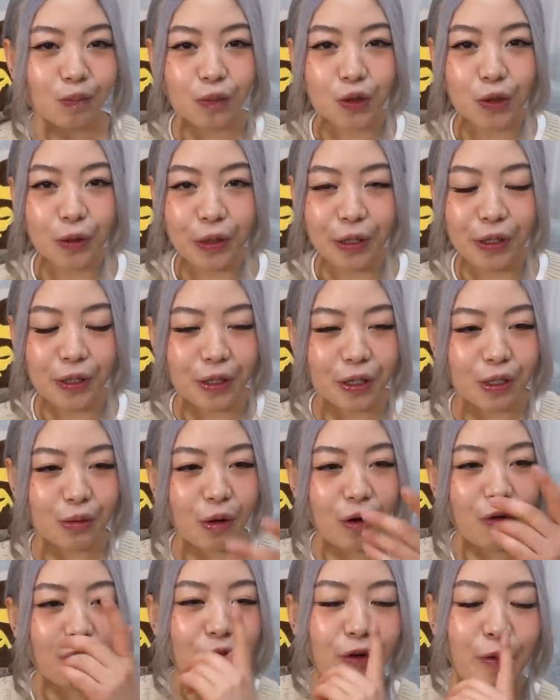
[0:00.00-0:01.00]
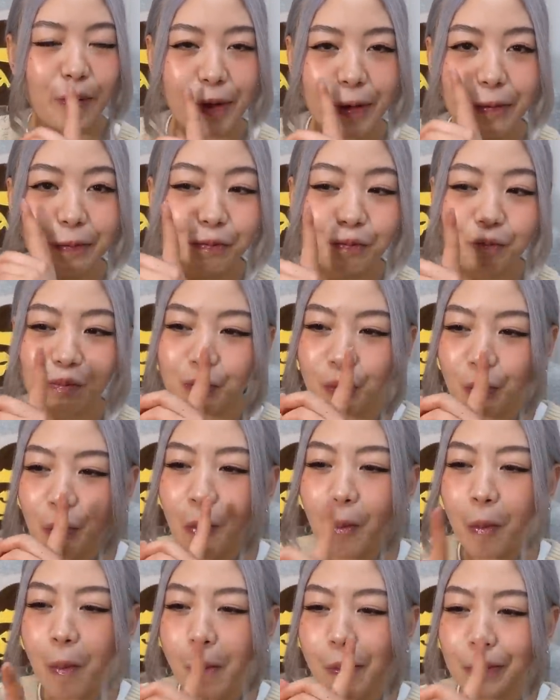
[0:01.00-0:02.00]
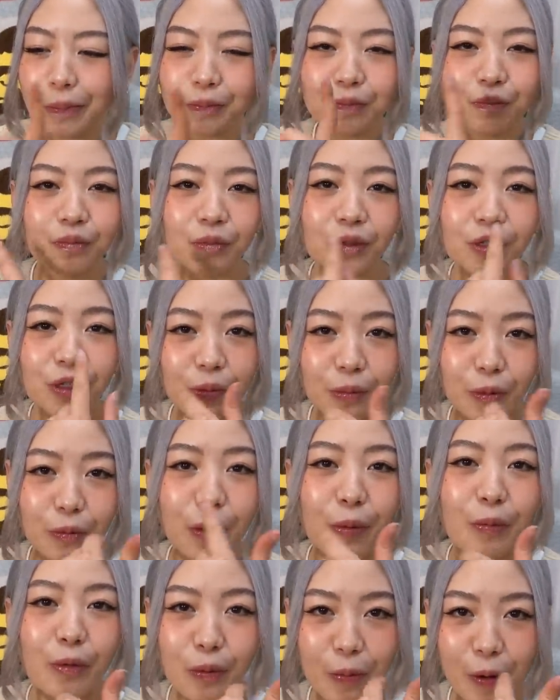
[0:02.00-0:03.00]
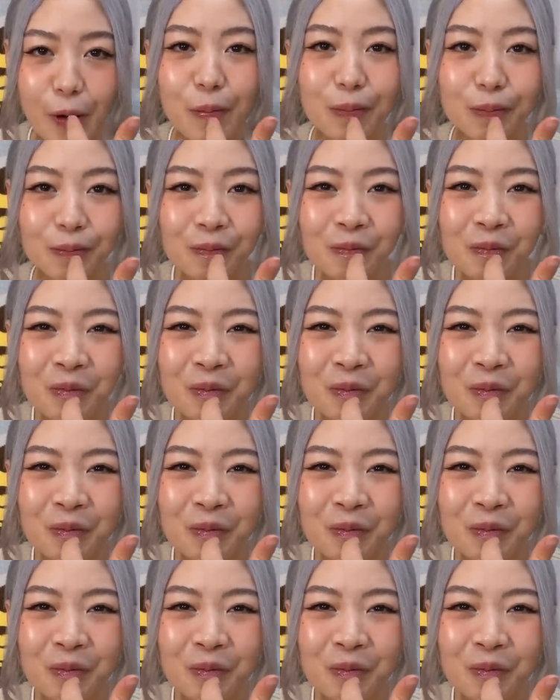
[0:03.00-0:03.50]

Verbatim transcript: to eat this while filming? Just give me one moment.